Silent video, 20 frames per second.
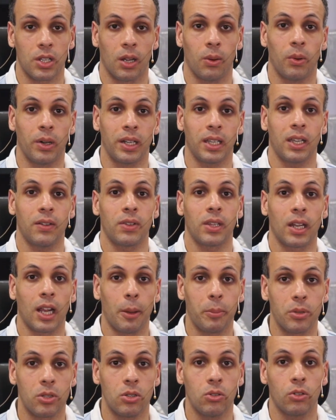and I want to give that
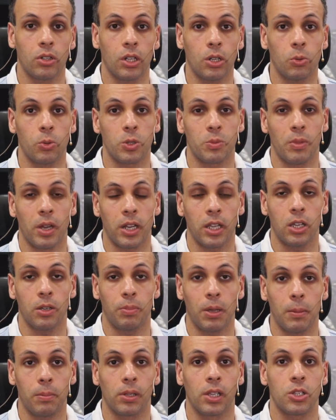opportunity to as many
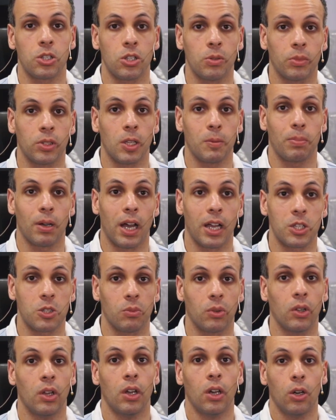people as humanly
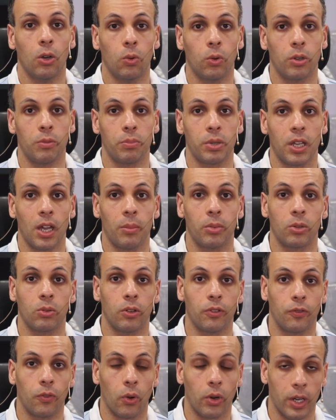possible who wouldn't be able to
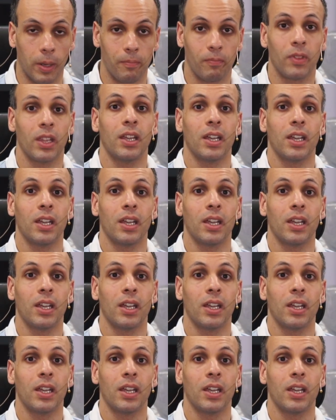afford it.